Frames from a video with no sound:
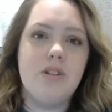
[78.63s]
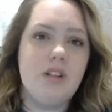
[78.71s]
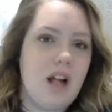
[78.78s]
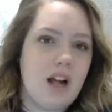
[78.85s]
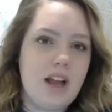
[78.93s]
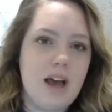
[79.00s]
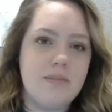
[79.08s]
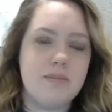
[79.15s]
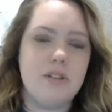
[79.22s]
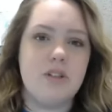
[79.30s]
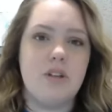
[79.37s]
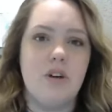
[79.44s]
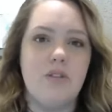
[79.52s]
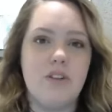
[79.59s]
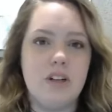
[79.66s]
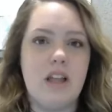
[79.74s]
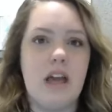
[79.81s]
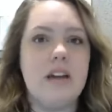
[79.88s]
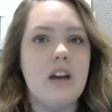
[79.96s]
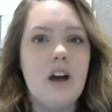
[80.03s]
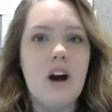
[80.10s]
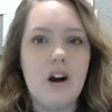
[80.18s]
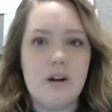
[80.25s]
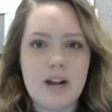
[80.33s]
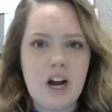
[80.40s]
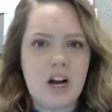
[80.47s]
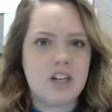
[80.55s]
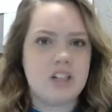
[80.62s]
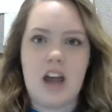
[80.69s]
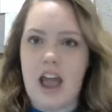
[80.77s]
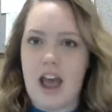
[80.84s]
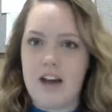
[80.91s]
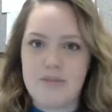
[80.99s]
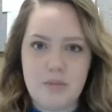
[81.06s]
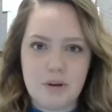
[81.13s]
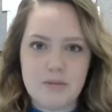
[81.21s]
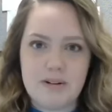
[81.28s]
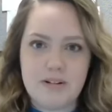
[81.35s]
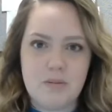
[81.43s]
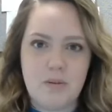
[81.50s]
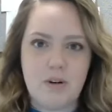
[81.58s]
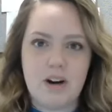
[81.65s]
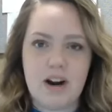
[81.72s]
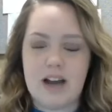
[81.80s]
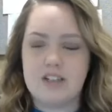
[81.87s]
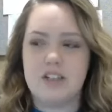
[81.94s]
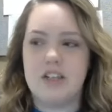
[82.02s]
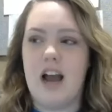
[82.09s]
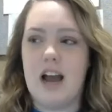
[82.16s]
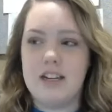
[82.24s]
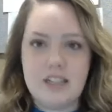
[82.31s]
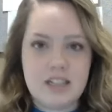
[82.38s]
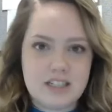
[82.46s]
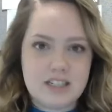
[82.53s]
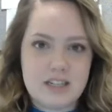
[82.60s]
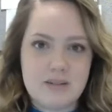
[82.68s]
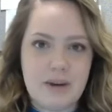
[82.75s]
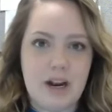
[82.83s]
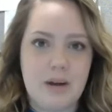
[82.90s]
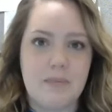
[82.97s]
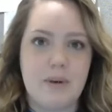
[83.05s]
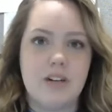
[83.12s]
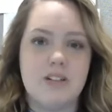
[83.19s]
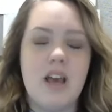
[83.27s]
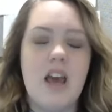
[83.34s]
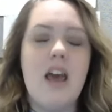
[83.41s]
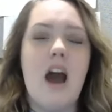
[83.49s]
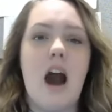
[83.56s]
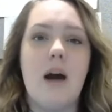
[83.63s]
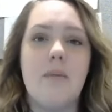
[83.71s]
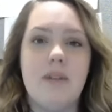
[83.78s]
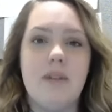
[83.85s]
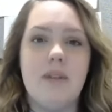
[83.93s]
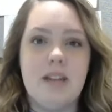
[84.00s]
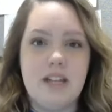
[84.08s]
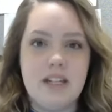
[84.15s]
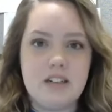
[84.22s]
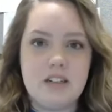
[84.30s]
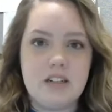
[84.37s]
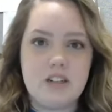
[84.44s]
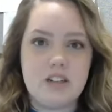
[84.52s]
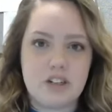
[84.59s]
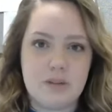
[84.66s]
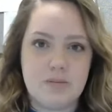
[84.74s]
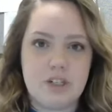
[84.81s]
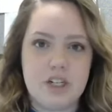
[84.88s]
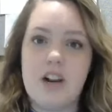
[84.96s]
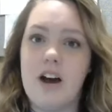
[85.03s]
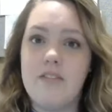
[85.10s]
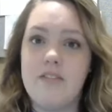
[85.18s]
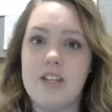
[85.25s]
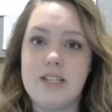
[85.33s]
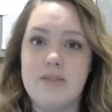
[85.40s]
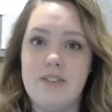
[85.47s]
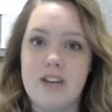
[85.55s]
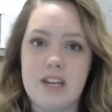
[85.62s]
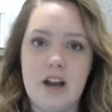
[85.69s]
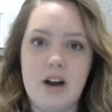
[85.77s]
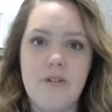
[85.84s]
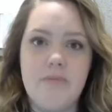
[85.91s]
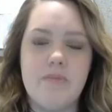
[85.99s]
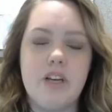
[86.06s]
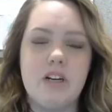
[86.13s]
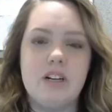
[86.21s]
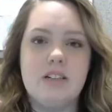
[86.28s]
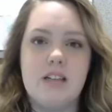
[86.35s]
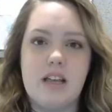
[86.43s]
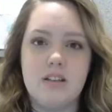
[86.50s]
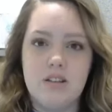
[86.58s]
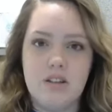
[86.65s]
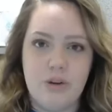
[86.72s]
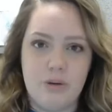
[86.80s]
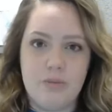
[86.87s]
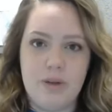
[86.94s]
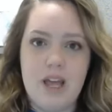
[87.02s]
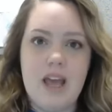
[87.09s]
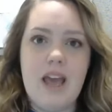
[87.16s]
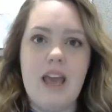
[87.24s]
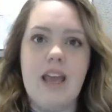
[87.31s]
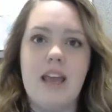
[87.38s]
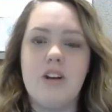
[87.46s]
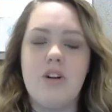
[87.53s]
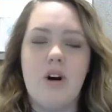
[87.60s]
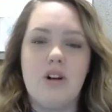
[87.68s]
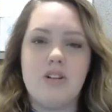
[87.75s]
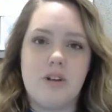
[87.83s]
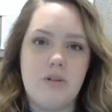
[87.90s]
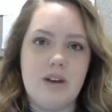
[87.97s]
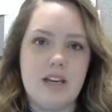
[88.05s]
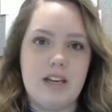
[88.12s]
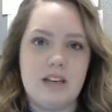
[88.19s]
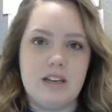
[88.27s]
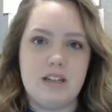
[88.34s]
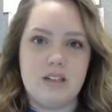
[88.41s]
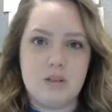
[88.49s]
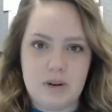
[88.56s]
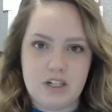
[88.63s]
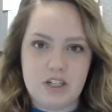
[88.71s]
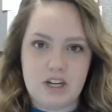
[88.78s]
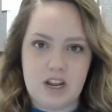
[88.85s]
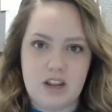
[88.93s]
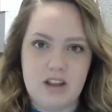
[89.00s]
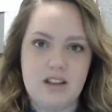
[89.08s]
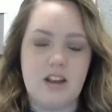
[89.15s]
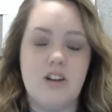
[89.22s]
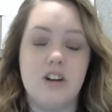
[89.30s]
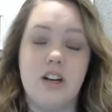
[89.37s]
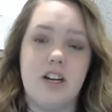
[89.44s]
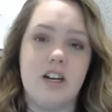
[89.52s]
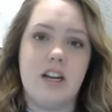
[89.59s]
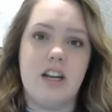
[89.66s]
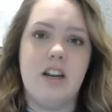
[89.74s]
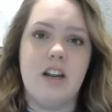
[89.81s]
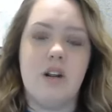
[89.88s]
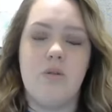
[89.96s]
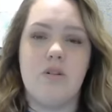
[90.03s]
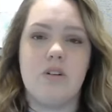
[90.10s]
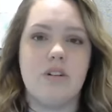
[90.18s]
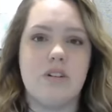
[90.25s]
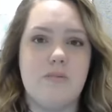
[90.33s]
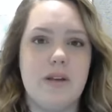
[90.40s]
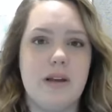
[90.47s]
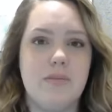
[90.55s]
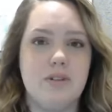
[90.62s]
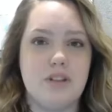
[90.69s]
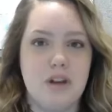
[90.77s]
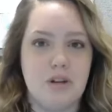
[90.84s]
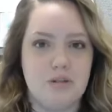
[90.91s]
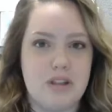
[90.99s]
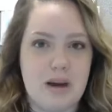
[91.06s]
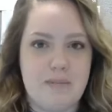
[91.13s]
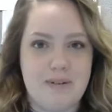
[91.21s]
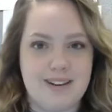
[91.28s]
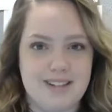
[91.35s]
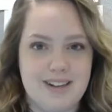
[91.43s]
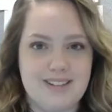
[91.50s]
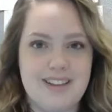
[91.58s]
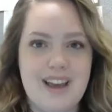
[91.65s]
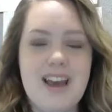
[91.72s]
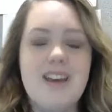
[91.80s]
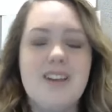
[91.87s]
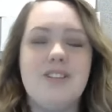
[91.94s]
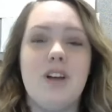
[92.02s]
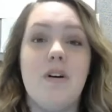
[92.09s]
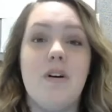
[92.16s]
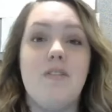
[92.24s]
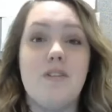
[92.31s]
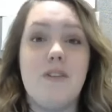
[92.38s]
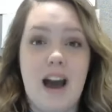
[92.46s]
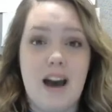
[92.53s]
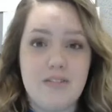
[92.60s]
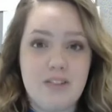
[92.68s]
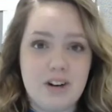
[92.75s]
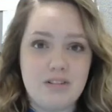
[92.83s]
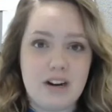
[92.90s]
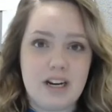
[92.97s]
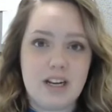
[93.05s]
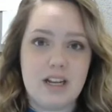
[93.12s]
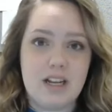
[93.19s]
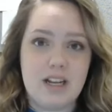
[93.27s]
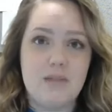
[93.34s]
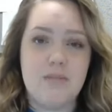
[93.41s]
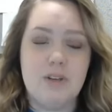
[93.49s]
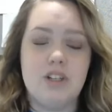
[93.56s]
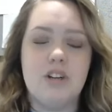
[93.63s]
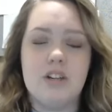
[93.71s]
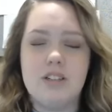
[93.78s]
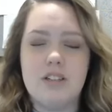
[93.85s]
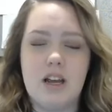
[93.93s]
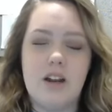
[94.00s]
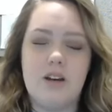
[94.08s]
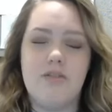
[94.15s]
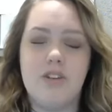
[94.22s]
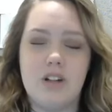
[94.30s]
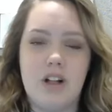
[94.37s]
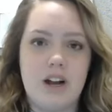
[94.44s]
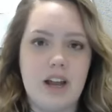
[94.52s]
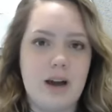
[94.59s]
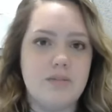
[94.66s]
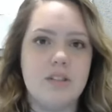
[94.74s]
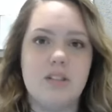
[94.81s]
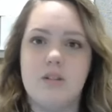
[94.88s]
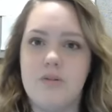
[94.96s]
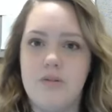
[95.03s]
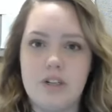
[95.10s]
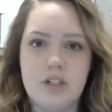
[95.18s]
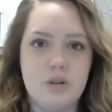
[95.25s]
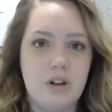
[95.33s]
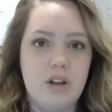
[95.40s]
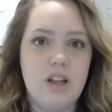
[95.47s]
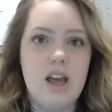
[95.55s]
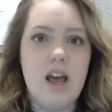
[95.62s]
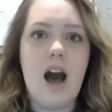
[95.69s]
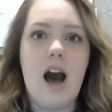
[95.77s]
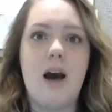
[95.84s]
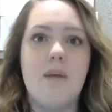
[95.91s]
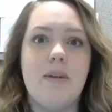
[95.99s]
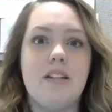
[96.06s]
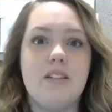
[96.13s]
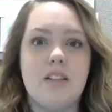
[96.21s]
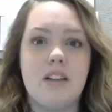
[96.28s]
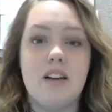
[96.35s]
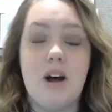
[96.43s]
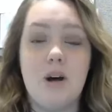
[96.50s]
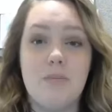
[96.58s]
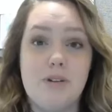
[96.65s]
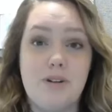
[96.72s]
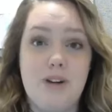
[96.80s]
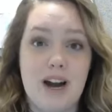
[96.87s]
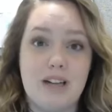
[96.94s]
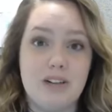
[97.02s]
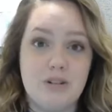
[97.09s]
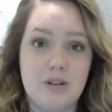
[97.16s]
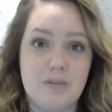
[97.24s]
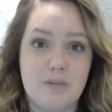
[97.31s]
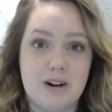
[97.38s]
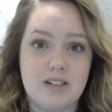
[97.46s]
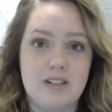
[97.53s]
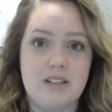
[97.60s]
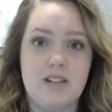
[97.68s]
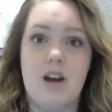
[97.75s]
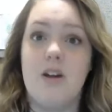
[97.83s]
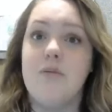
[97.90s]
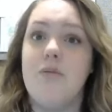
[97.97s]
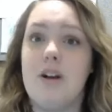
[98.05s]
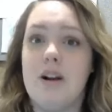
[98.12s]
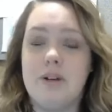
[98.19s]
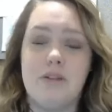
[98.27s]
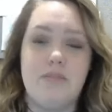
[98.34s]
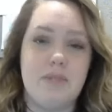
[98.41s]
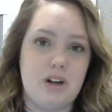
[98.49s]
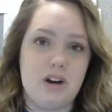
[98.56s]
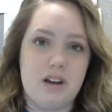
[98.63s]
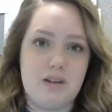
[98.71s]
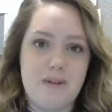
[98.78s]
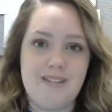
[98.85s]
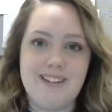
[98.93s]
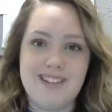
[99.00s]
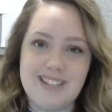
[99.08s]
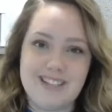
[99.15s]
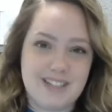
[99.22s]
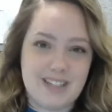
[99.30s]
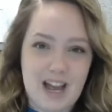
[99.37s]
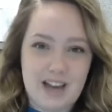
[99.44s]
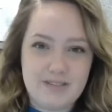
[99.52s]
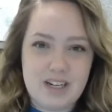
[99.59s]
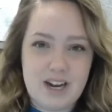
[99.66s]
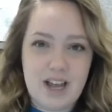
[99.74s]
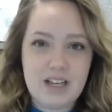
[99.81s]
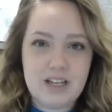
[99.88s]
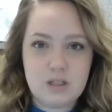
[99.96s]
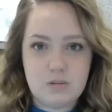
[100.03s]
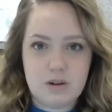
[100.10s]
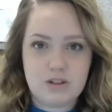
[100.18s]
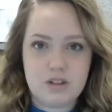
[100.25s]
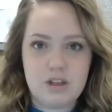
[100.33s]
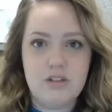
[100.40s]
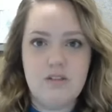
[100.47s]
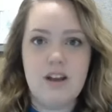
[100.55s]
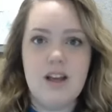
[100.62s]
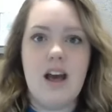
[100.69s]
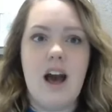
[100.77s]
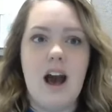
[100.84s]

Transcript: through GlockApps. So if you're like, oh my gosh, I haven't pulled my report, actually, I need to see my numbers. In the description of this video, there is a Loom and also a spreadsheet that you're going to need in order to be able to go through that process. So if you haven't already, be sure to sign up for GlockApps. It's a free tool, and it's going to help you guide through the process of what I'm going to be talking about in this live today as well too,